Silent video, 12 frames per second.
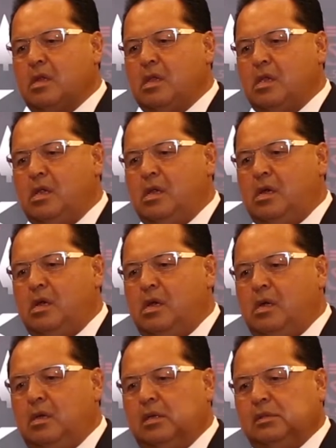
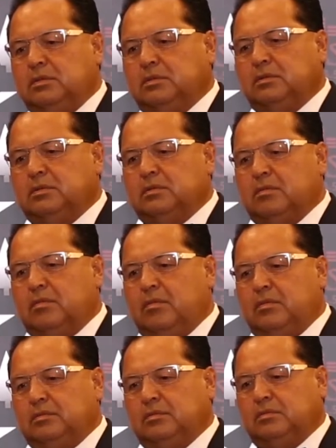
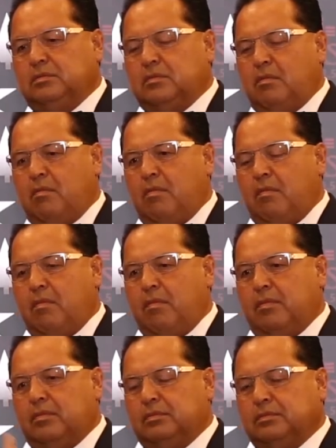
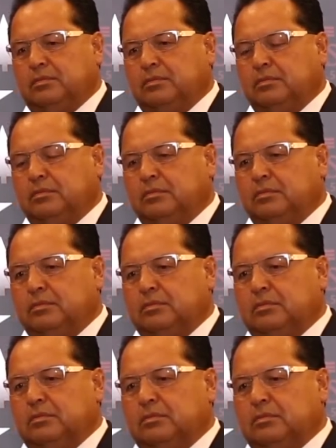
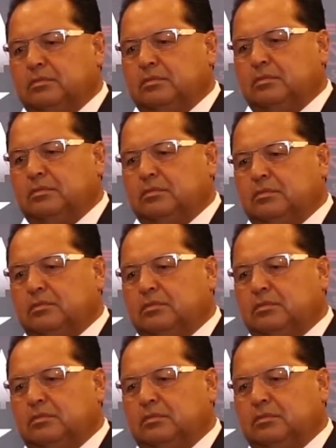
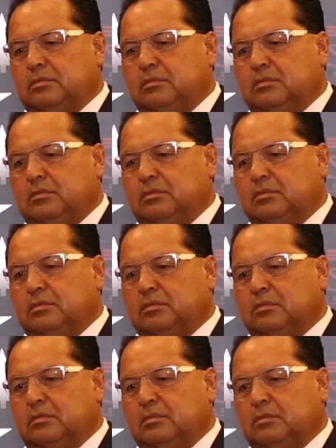
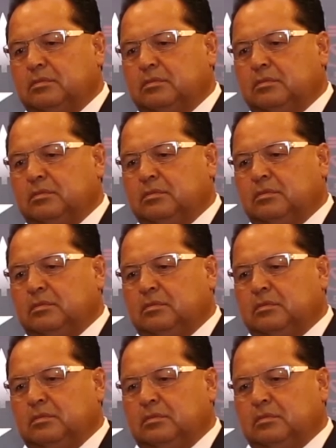
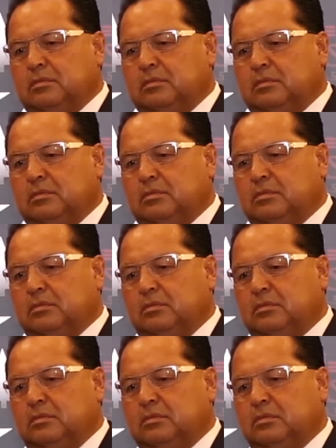[no speech]